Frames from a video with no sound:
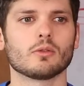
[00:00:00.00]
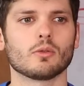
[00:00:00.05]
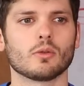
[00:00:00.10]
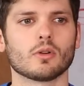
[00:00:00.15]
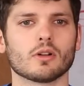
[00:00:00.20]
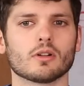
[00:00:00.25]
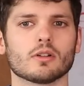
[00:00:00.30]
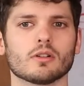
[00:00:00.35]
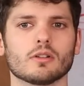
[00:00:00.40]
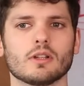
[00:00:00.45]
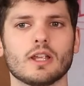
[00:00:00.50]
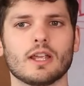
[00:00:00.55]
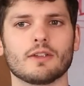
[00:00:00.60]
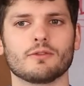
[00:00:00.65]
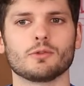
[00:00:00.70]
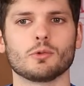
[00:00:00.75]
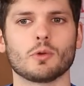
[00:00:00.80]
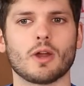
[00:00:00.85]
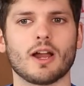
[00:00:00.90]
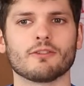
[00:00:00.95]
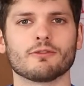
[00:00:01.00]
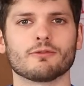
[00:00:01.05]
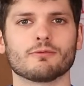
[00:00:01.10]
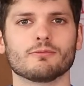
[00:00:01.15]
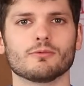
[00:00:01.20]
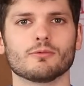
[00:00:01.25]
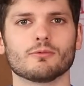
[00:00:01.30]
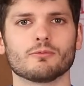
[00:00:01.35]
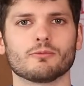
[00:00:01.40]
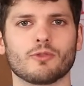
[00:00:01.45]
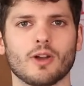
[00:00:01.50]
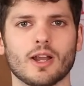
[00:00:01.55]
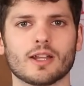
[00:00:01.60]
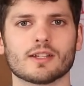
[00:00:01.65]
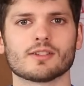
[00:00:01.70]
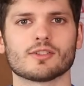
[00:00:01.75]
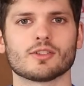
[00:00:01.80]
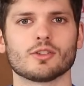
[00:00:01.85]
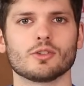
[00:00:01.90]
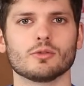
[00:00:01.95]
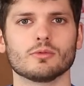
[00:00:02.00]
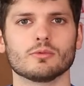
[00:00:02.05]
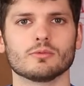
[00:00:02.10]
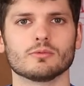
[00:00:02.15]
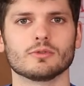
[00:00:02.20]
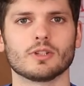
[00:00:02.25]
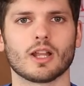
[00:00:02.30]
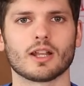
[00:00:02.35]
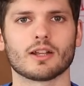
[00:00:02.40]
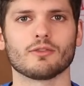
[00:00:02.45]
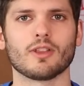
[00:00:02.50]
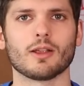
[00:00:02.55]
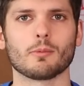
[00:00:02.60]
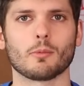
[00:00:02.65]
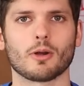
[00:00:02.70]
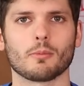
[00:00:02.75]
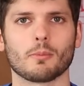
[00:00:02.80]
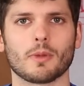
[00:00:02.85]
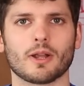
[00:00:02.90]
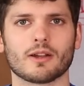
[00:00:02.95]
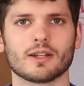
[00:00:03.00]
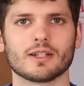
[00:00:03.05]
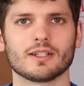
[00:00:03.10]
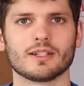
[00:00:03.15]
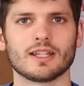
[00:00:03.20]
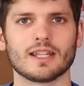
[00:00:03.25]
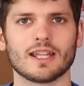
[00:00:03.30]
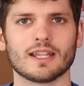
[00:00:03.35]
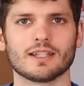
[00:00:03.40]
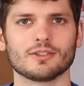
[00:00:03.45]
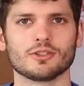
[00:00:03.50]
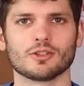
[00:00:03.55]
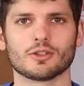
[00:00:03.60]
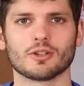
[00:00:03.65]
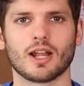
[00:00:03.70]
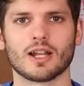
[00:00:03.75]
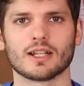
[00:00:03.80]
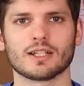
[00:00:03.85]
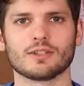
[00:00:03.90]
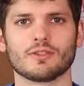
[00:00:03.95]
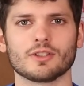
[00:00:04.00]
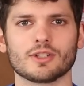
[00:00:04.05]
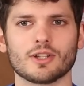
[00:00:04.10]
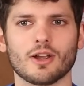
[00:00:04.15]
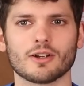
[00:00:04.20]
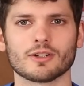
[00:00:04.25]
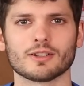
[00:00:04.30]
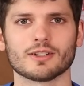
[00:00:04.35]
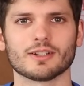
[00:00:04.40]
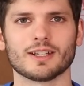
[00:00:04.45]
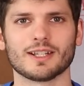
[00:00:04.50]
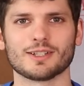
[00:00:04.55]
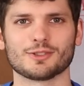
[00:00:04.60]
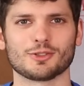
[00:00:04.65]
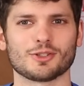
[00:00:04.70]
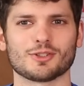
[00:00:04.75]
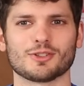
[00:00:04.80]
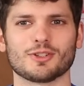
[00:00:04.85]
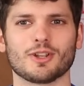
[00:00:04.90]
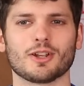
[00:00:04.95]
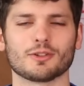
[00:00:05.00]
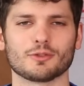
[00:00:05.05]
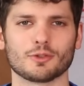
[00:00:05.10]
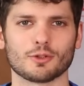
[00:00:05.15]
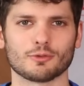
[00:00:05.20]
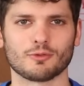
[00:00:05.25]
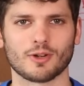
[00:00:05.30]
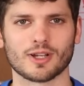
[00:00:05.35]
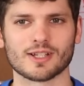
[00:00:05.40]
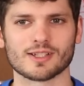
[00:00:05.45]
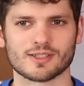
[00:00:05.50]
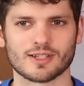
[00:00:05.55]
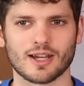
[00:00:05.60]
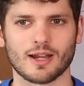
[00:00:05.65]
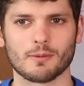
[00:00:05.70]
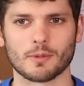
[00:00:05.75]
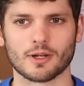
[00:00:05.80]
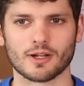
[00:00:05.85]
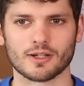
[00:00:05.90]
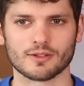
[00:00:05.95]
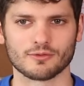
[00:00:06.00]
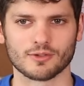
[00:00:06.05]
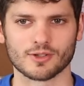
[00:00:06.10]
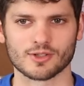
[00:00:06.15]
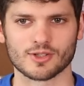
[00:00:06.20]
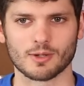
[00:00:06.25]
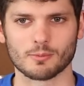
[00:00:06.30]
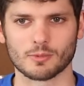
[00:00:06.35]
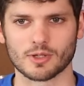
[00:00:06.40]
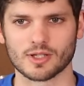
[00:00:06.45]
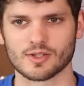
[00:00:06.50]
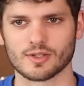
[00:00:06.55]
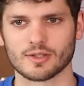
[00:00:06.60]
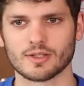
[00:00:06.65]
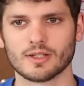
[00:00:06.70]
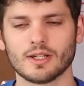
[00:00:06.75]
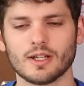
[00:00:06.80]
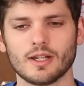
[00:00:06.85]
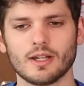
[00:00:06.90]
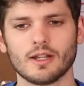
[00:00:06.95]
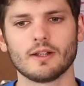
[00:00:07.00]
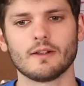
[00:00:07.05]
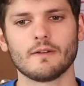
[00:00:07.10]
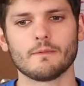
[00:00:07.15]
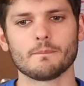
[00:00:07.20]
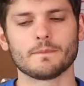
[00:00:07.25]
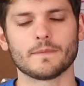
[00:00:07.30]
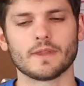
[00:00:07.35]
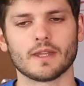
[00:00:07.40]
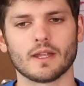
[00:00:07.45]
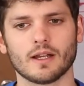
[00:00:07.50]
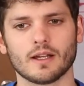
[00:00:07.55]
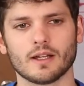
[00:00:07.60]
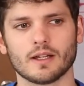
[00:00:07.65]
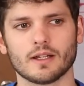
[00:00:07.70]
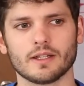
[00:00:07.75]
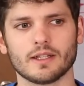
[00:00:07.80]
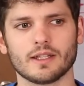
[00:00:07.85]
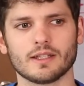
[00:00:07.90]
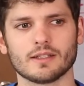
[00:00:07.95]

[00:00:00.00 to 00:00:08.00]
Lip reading: or if you have friends who none of them are married and you're not even young, it's just none of your friends got married for some reason. You're